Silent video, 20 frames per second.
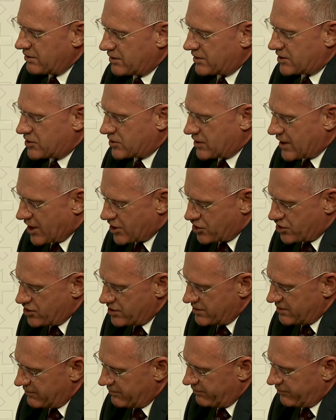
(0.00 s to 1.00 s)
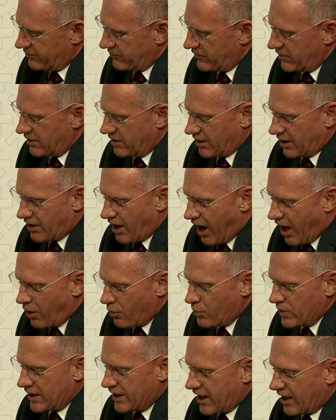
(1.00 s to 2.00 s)
discussion on how
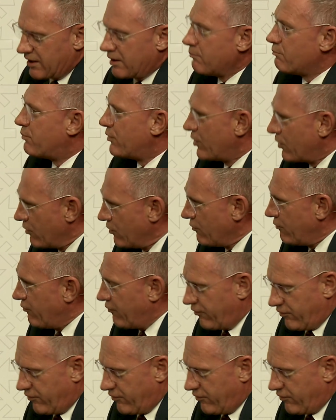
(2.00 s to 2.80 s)
we can improve